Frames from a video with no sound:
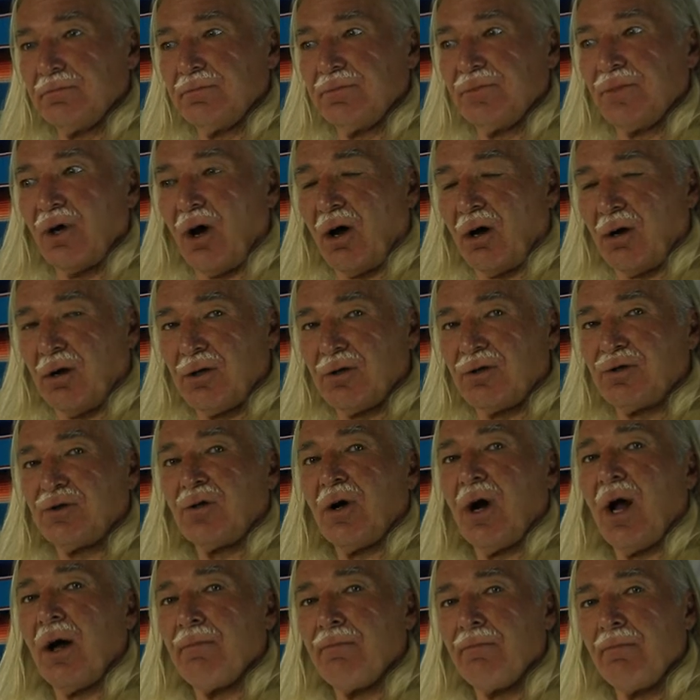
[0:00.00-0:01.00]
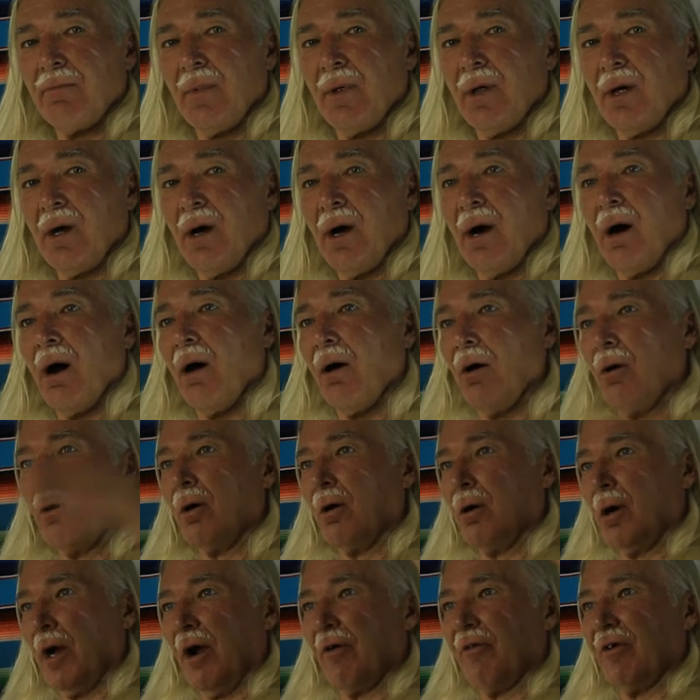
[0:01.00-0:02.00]
Donald Trump.
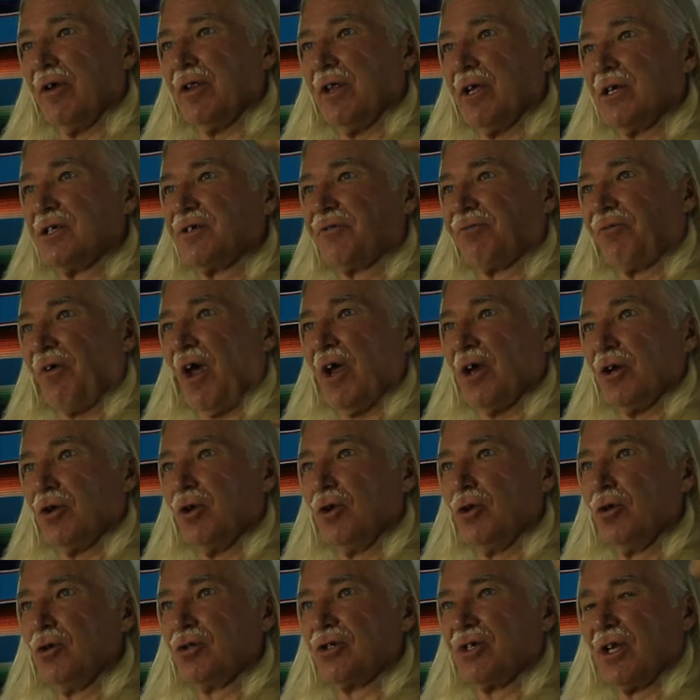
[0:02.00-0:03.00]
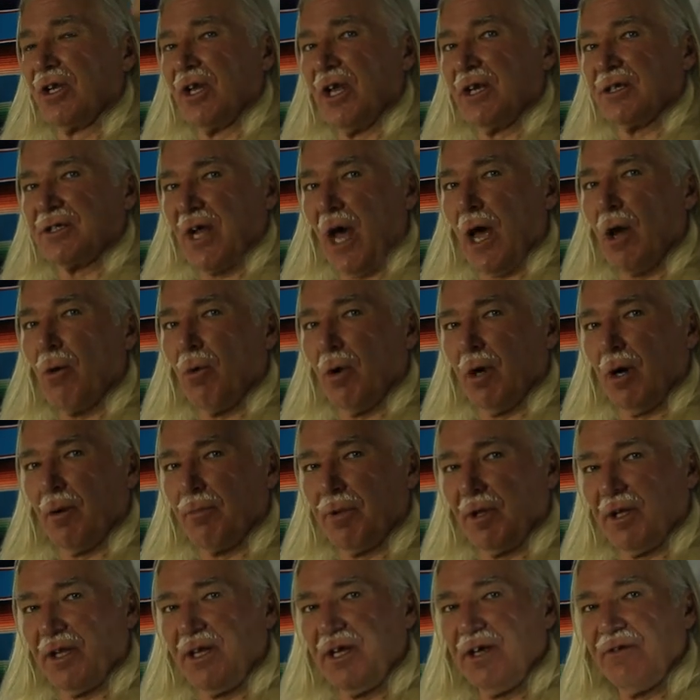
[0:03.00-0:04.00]
Oh, everything's fake news unless I want to
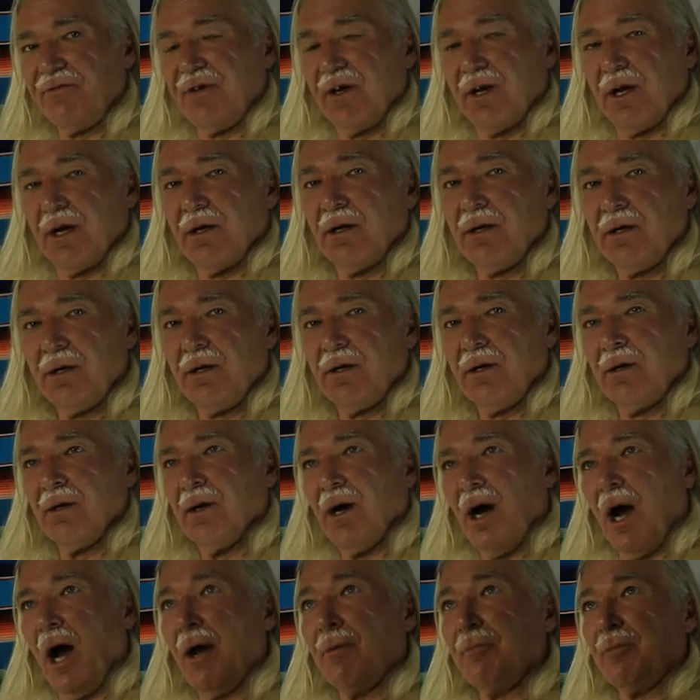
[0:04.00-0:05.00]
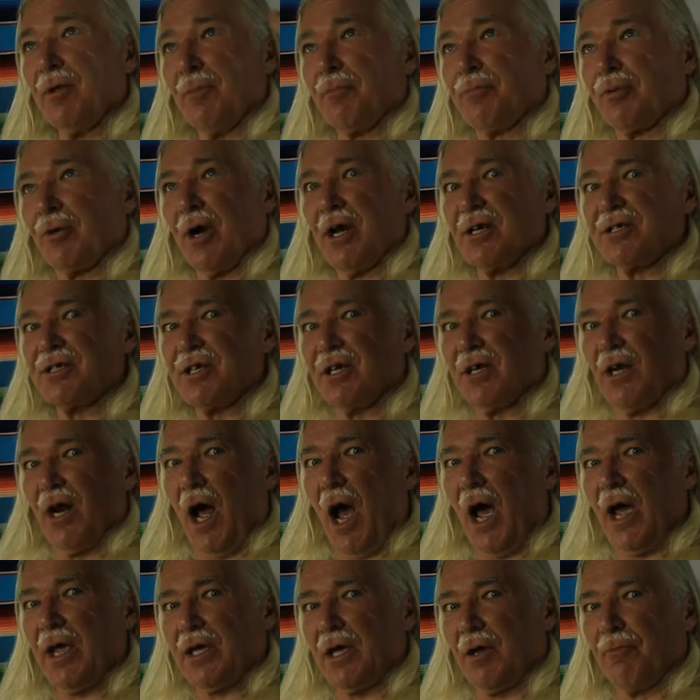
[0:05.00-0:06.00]
believe in it. I'm the
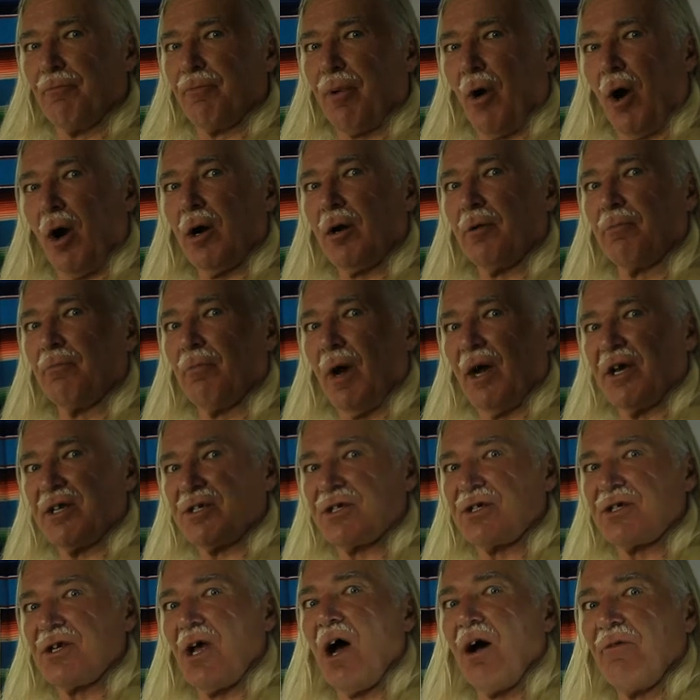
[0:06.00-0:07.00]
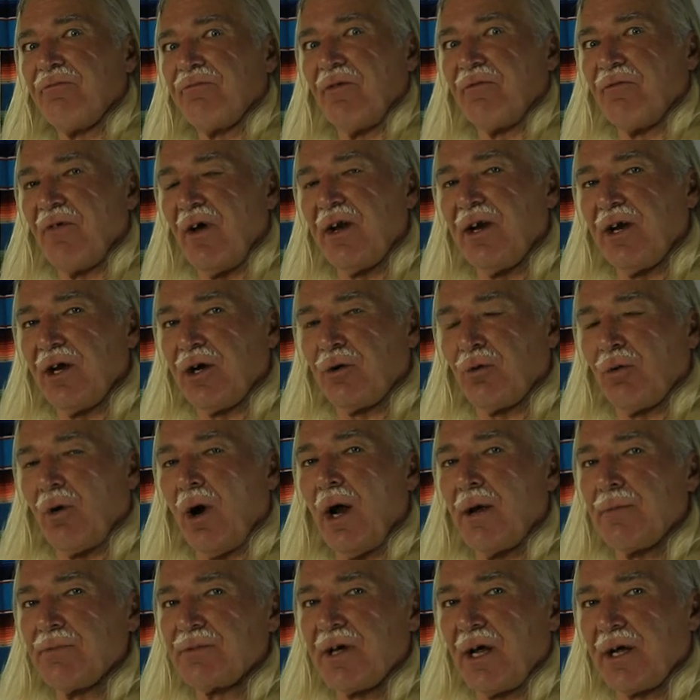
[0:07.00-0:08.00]
president. I can pardon myself of any
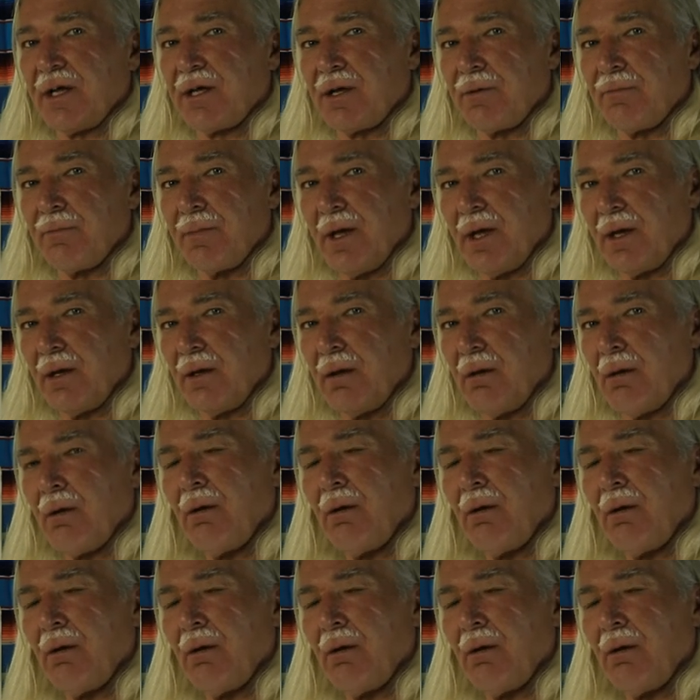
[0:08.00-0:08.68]
crimes I commit.